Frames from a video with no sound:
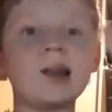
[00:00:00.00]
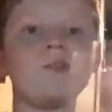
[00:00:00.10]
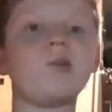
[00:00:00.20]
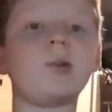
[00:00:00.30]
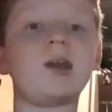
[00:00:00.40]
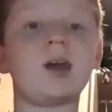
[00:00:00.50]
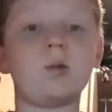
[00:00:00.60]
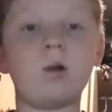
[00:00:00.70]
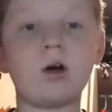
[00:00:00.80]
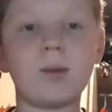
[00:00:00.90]
everybody
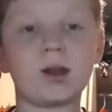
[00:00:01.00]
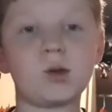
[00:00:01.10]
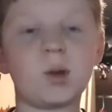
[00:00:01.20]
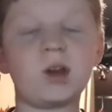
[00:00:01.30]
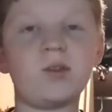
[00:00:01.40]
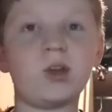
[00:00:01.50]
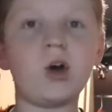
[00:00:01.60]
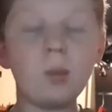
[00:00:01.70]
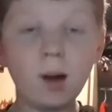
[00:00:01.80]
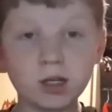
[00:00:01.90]
and welcome back to a brand new
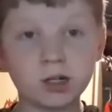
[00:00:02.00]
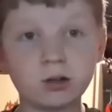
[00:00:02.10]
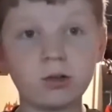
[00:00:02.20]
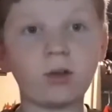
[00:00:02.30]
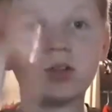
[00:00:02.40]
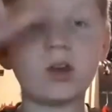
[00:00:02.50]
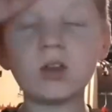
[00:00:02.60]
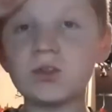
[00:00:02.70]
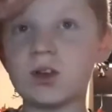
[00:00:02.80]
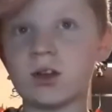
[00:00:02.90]
video on my channel. Now in
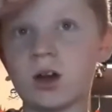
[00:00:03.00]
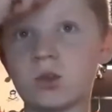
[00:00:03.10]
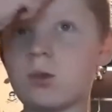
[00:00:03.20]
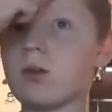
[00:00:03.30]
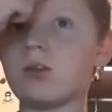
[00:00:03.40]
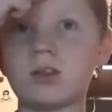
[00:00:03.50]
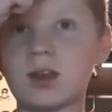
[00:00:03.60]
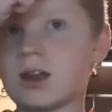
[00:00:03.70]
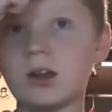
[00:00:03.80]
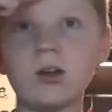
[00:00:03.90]
today's video guys we're going to
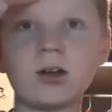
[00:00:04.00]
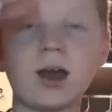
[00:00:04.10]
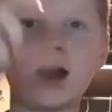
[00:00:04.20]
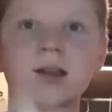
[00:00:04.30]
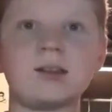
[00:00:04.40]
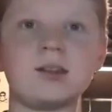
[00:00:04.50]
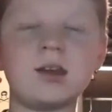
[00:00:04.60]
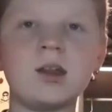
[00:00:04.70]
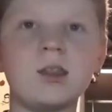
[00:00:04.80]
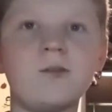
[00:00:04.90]
take a look at
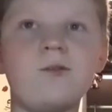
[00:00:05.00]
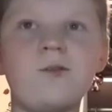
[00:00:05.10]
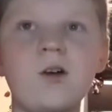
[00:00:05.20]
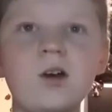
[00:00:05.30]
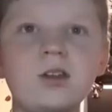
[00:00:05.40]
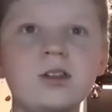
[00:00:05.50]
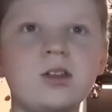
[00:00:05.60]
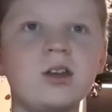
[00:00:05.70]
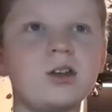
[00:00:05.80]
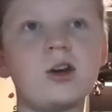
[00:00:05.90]
the
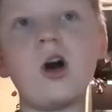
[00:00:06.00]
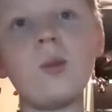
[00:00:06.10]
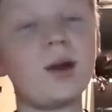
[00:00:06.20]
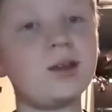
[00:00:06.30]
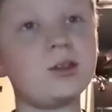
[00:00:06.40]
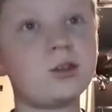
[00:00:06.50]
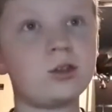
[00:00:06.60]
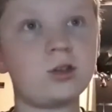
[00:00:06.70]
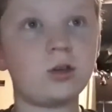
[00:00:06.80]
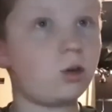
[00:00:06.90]
first comment
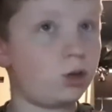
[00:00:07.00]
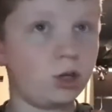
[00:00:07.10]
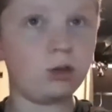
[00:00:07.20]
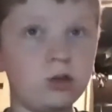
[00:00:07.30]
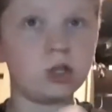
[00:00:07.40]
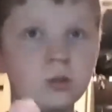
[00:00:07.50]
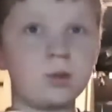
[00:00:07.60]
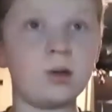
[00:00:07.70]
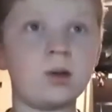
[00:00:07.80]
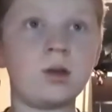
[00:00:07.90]
on
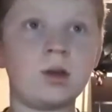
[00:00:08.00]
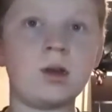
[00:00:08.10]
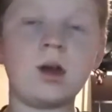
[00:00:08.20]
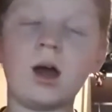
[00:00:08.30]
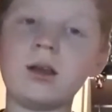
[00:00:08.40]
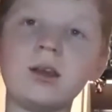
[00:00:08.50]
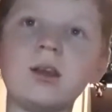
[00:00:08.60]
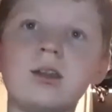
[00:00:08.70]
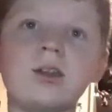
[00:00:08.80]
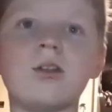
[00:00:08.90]
YouTube. I think
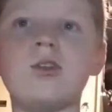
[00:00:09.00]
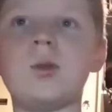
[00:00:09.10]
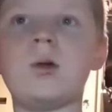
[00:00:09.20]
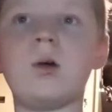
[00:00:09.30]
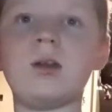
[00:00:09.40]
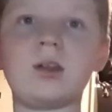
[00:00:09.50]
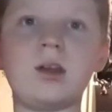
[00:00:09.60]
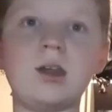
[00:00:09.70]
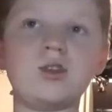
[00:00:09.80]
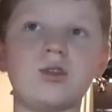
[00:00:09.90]
this is going to be quite
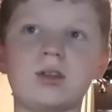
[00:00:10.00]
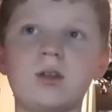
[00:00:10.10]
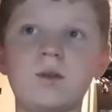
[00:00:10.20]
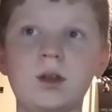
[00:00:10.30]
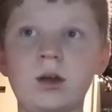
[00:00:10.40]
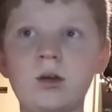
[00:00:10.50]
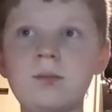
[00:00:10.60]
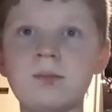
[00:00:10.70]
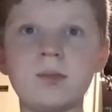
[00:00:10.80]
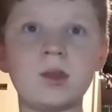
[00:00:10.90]
an interesting video.
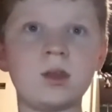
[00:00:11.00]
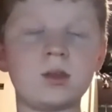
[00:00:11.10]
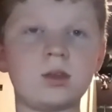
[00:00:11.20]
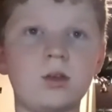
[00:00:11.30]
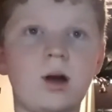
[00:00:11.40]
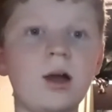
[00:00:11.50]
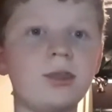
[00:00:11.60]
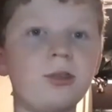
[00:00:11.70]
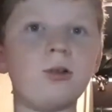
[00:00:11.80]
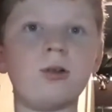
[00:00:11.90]
So I
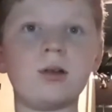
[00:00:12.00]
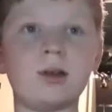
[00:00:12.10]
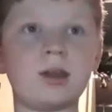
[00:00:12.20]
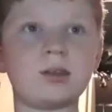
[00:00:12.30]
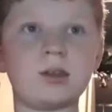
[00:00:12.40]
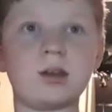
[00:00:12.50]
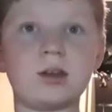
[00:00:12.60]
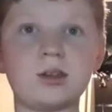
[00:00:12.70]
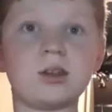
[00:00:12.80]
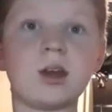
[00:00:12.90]
thought let's uh,
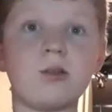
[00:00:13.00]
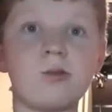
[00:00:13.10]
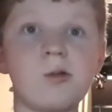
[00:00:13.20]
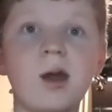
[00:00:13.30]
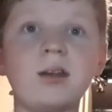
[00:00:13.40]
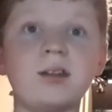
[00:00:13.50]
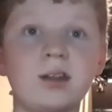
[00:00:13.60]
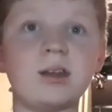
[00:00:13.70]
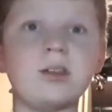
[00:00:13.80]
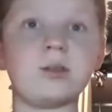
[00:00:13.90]
let's get right
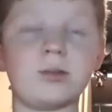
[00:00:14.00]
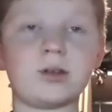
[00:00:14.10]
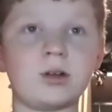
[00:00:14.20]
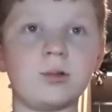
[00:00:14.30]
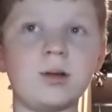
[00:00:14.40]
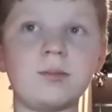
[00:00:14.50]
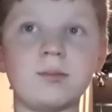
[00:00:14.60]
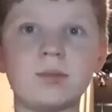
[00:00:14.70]
into it shall we?